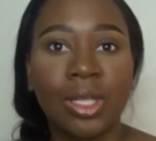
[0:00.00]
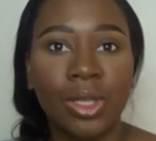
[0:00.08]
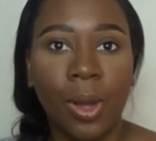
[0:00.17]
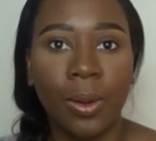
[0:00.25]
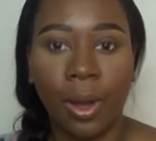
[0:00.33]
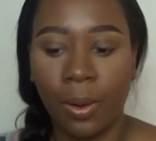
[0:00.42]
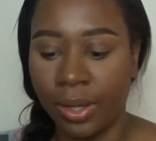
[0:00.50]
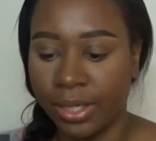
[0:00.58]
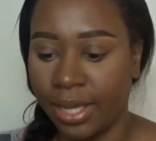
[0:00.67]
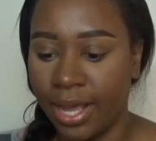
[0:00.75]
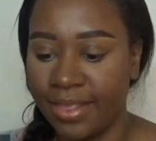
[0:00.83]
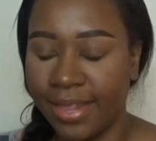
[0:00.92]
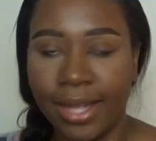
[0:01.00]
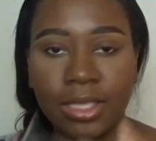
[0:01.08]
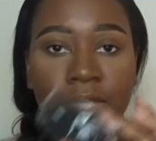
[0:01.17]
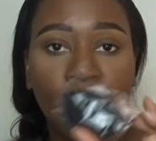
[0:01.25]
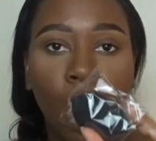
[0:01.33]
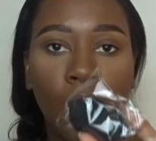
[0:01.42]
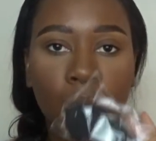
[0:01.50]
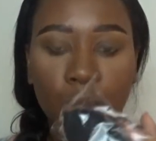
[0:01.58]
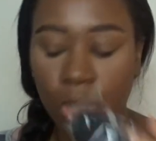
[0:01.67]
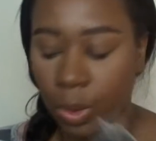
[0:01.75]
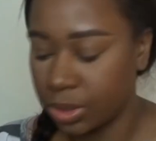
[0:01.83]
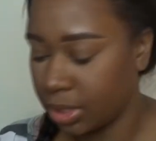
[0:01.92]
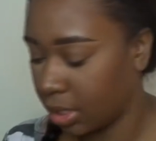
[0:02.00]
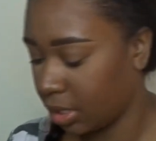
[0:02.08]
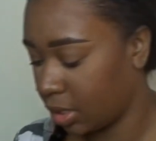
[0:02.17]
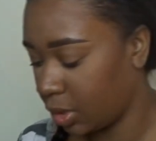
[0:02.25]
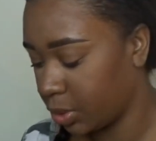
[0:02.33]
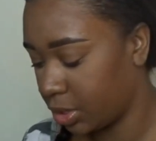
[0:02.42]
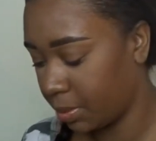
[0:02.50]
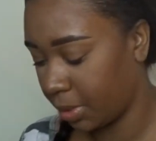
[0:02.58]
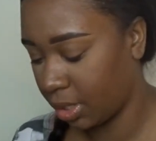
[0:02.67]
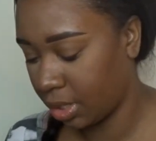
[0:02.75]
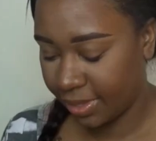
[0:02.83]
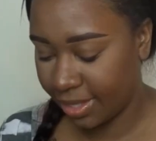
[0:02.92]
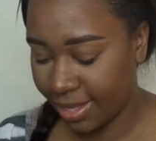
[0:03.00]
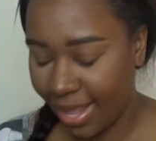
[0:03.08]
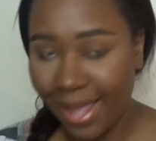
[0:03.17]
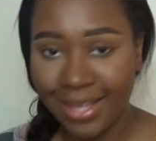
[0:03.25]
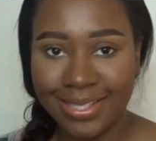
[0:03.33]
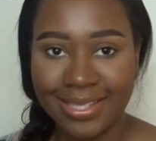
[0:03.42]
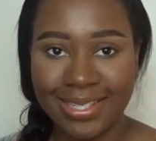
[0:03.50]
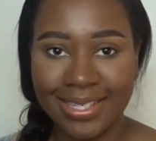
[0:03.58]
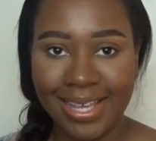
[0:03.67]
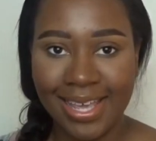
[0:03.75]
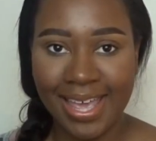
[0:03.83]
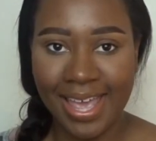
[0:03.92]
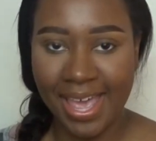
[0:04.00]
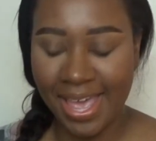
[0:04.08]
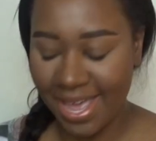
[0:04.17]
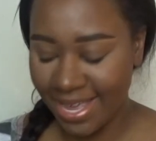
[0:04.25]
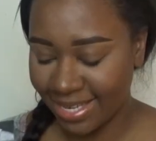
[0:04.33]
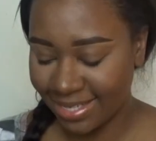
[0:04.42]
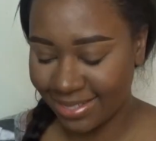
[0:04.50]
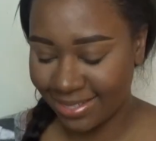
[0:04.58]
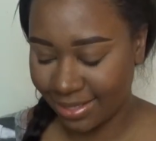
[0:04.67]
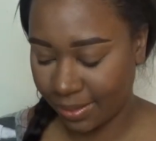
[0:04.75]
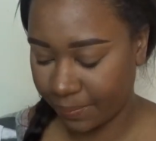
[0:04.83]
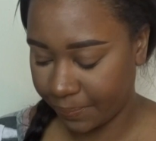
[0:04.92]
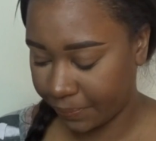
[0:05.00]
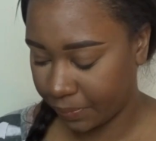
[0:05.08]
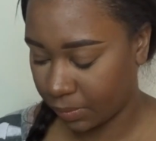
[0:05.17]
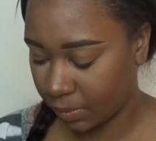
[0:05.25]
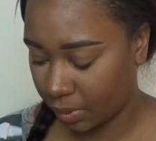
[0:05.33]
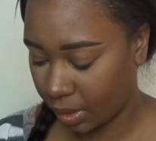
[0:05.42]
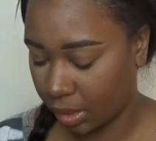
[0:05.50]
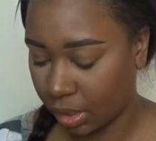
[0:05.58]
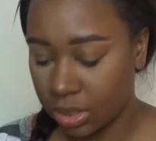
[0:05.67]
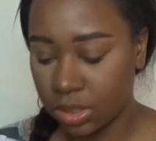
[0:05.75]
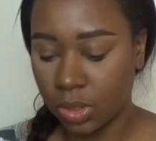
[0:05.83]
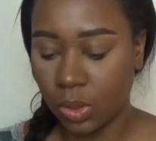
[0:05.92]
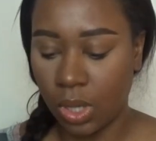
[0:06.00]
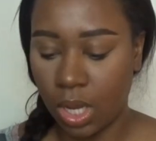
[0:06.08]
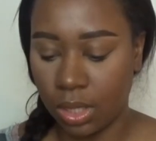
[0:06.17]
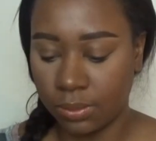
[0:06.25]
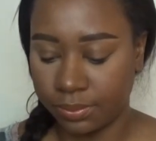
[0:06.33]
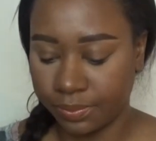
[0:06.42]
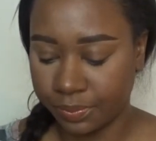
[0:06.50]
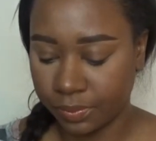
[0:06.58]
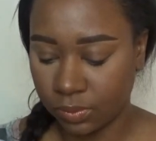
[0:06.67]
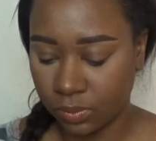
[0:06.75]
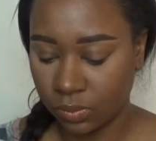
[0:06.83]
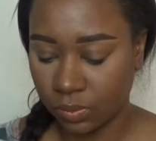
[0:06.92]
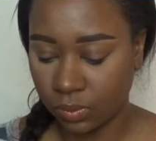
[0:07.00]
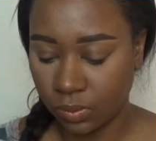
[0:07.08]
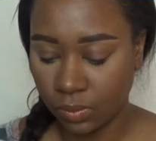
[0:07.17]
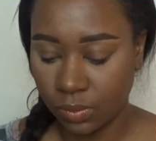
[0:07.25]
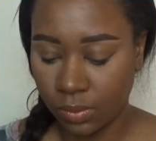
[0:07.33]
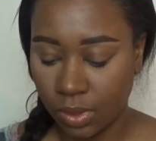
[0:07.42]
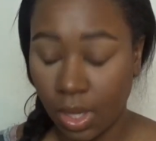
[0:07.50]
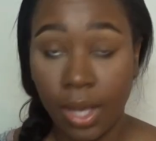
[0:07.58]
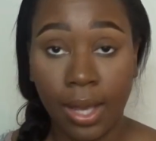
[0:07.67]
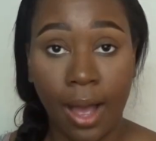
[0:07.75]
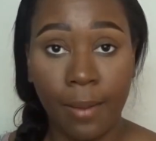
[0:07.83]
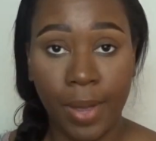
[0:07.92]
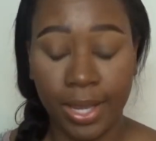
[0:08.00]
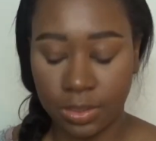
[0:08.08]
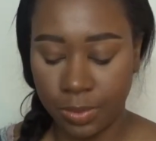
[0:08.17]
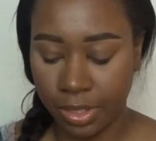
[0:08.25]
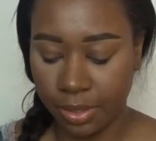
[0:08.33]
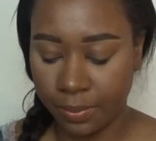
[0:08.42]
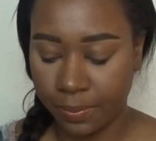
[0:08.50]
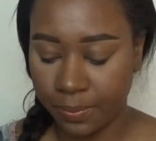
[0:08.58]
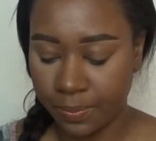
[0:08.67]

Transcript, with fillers: the logo on it, and that's so stinking cute to me. Next is this little compact mirror